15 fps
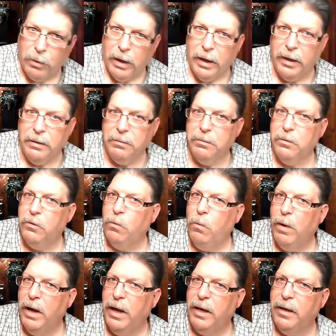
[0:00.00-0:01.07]
old way,
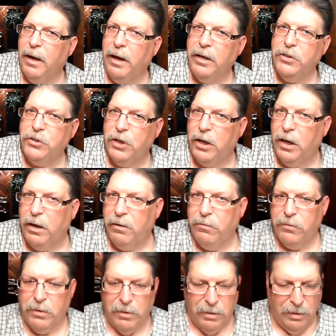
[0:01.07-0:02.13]
the way I
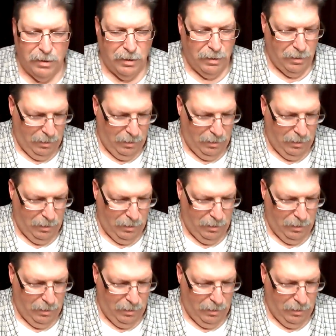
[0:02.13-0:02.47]
shaved